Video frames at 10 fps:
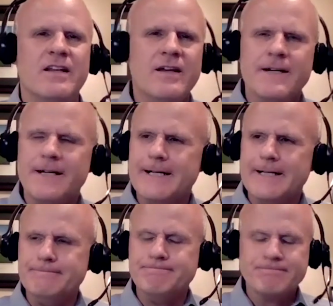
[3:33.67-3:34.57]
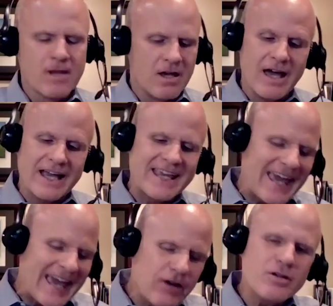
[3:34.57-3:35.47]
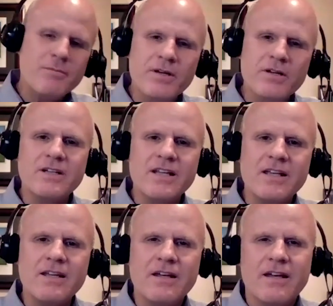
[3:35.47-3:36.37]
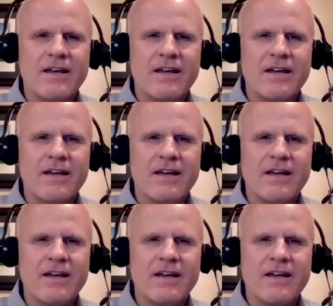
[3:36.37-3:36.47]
Yeah. Um, accountability